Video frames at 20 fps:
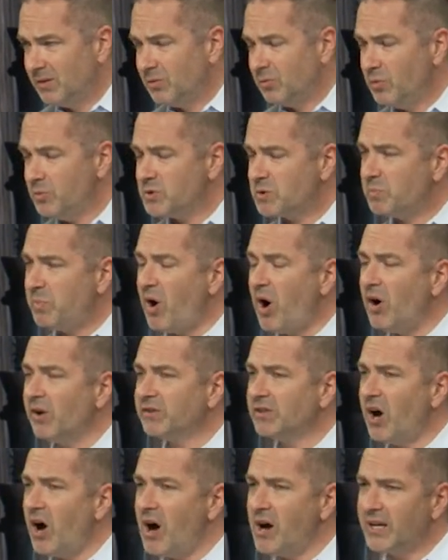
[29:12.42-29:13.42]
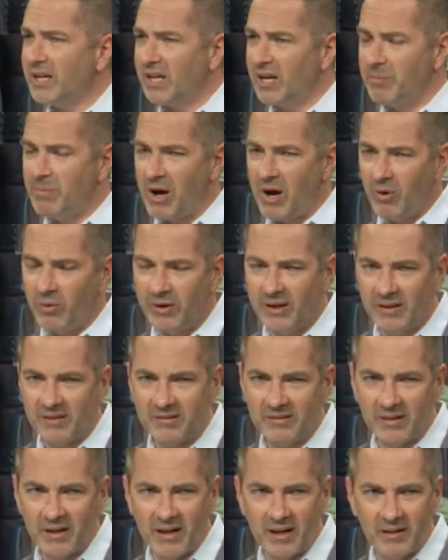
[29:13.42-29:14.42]
What was Paul talking about when he
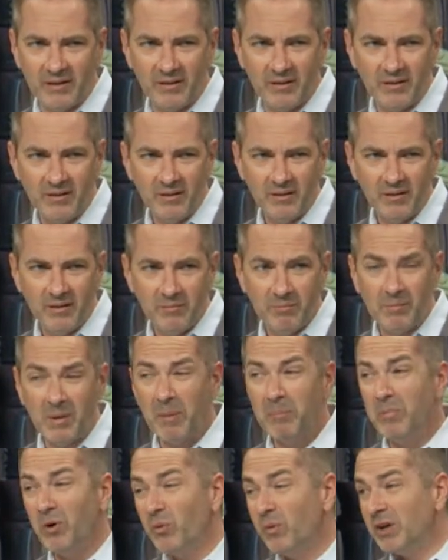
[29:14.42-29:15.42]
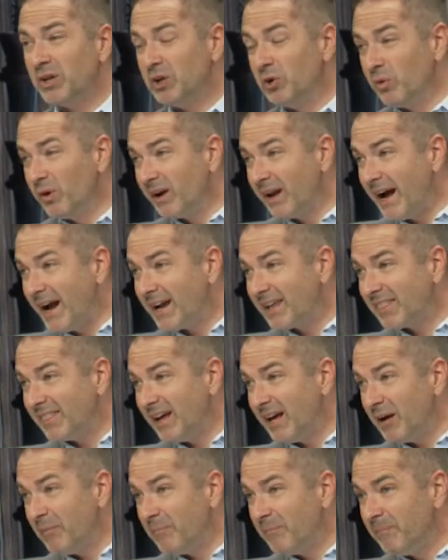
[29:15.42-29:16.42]
said, Remember when you were like
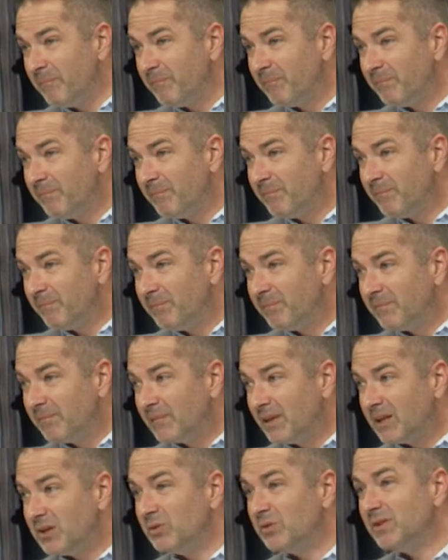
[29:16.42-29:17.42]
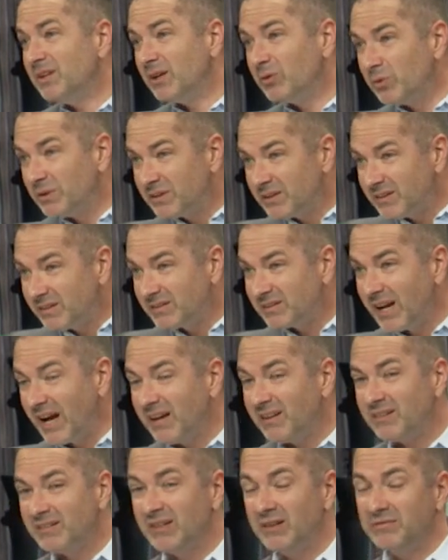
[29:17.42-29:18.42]
them? You did what this
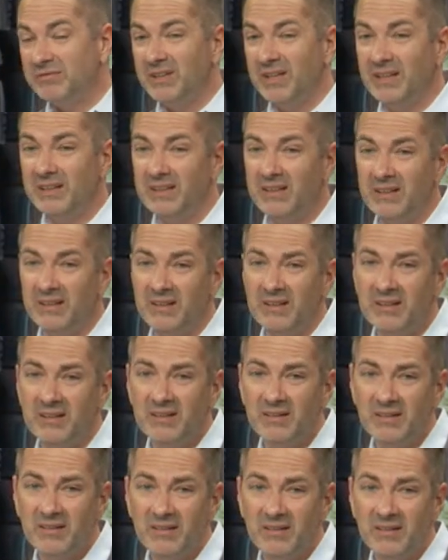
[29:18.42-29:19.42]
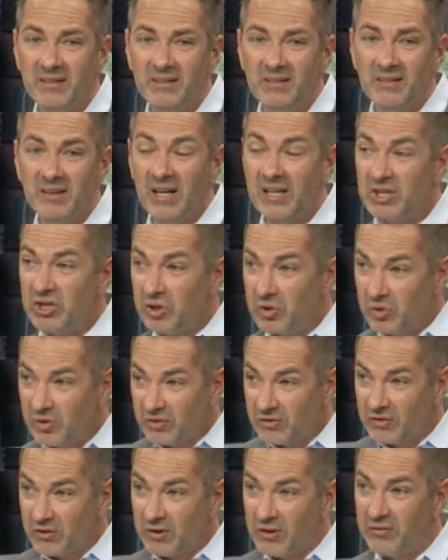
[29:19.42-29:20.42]
kind of stuff they did? And you
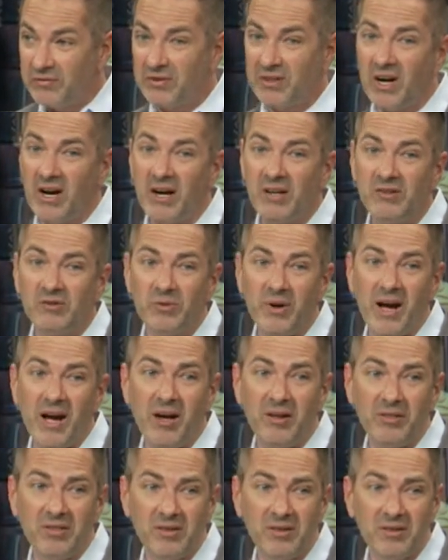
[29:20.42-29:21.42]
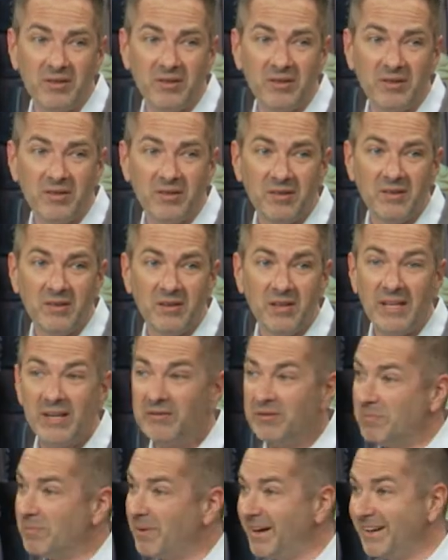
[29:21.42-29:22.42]
deserved God's wrath?
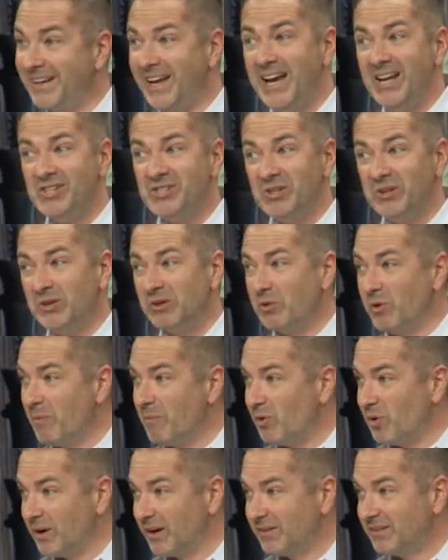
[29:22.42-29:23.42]
Even by nature, you were born